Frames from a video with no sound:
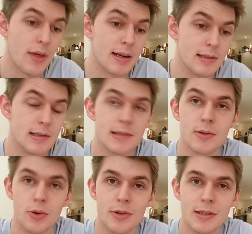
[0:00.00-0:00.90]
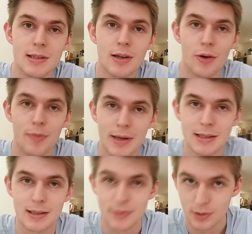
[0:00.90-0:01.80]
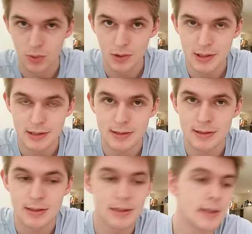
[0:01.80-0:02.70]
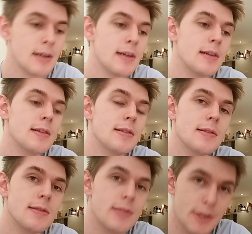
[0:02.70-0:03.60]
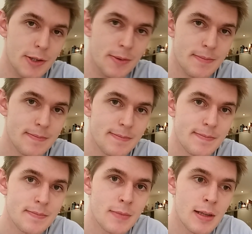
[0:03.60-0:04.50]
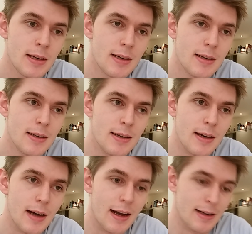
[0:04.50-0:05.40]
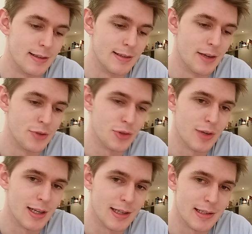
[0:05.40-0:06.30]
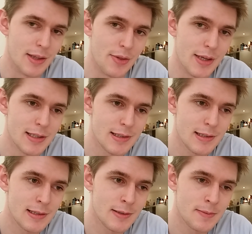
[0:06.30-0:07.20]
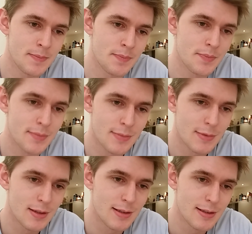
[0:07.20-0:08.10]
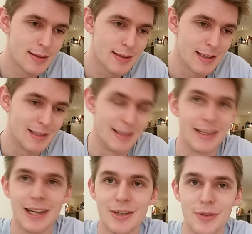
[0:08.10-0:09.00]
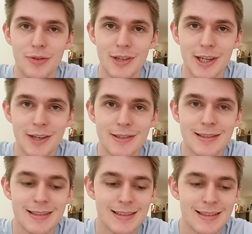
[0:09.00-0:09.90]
And that is the story of making Give No Quarter to you. And I've just realized that this isn't the end of the video,